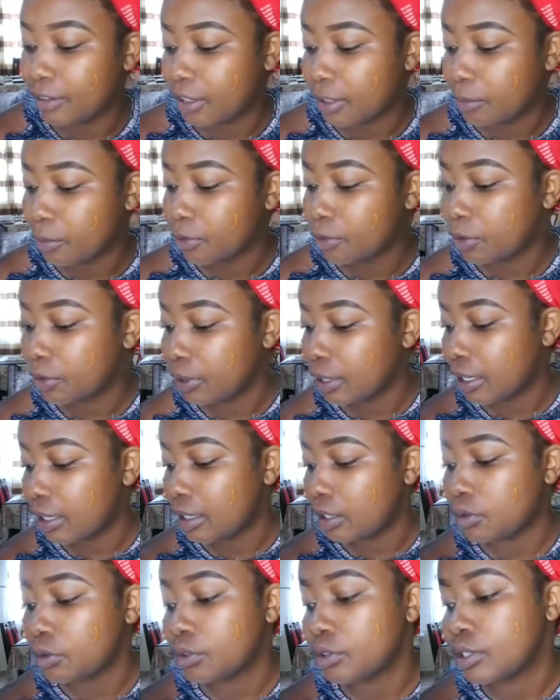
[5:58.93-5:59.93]
They moved to Uganda in
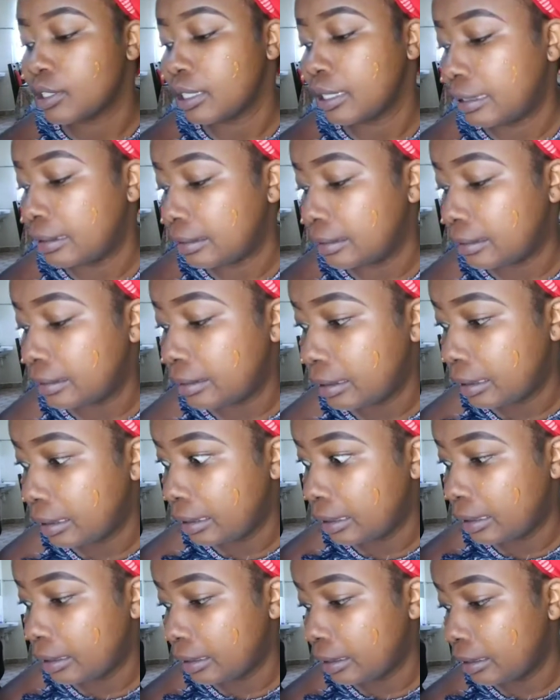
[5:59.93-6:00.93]

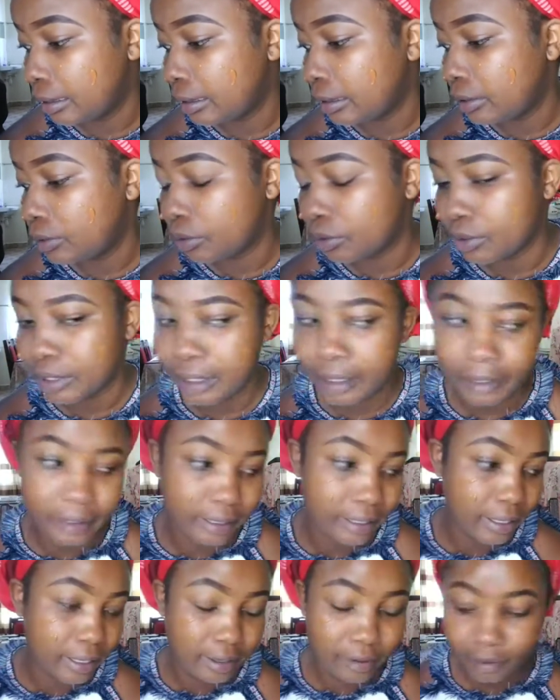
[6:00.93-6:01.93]
2010,
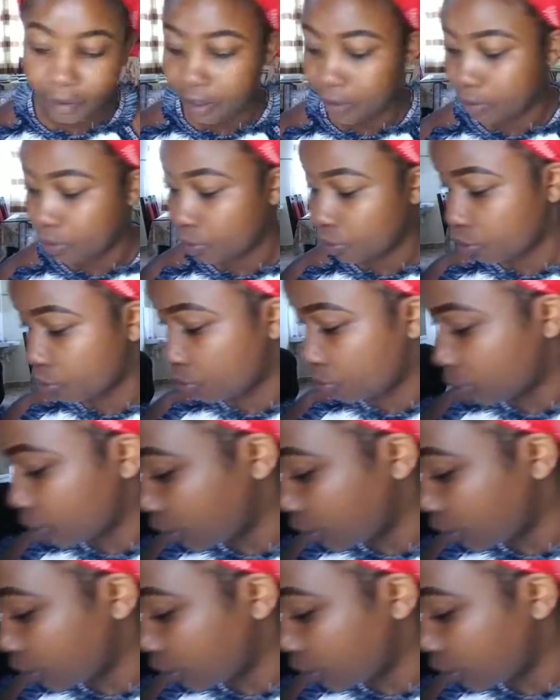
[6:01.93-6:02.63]
2011. I'm not sure.